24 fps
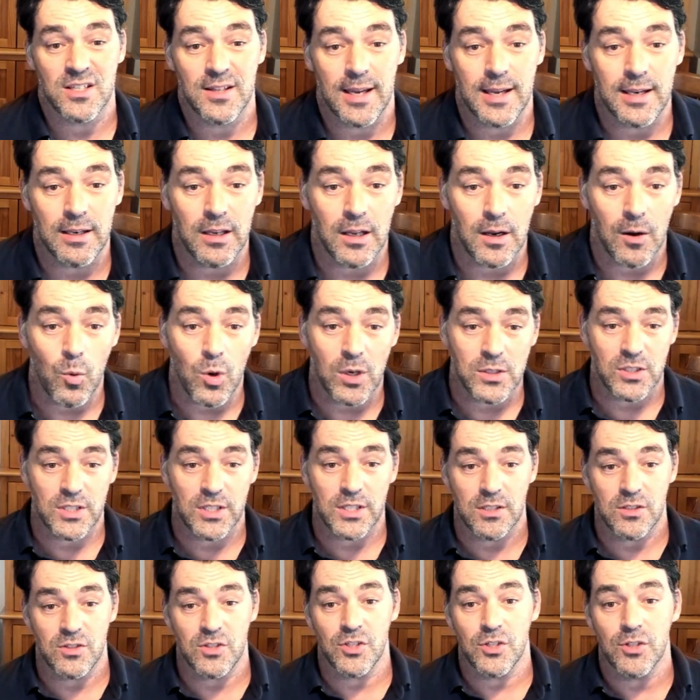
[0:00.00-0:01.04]
and then, what do
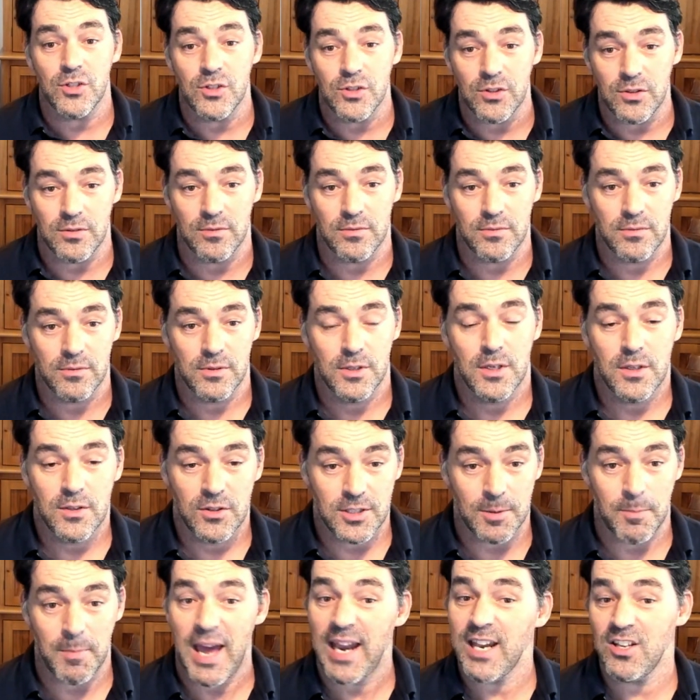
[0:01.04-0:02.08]
you do
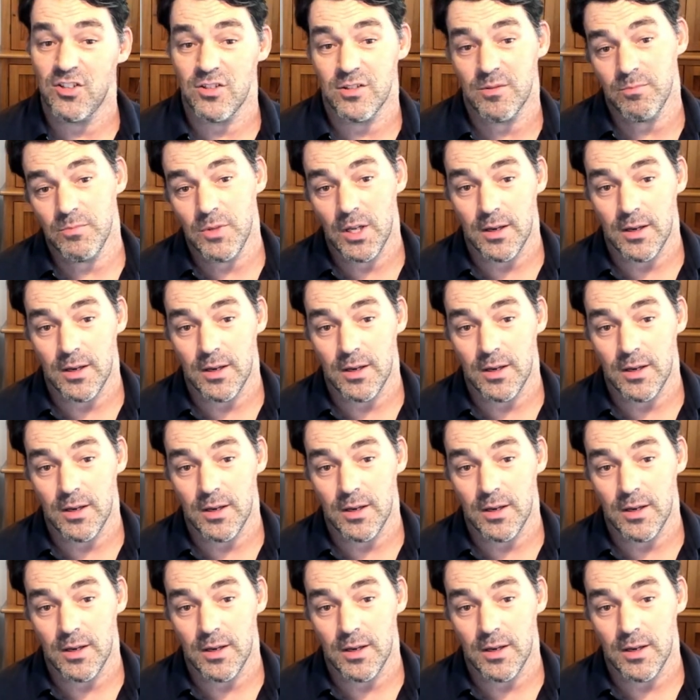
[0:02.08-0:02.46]
to manage them?